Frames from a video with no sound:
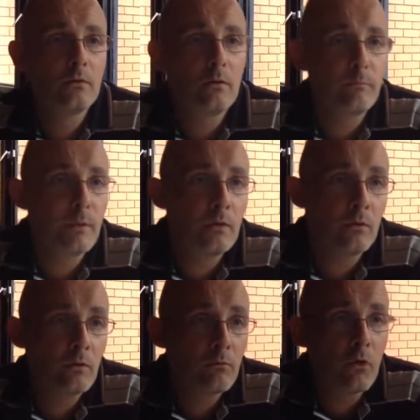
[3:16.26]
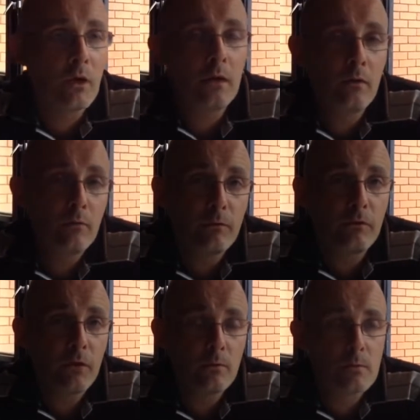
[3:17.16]
I've been on the wrong end of a
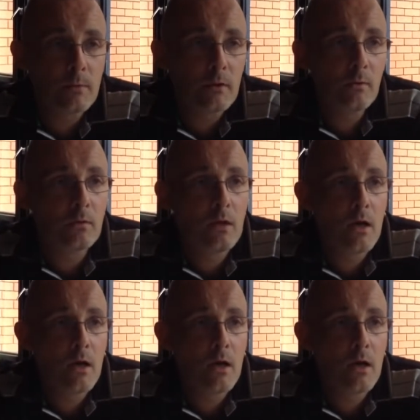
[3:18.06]
few as well.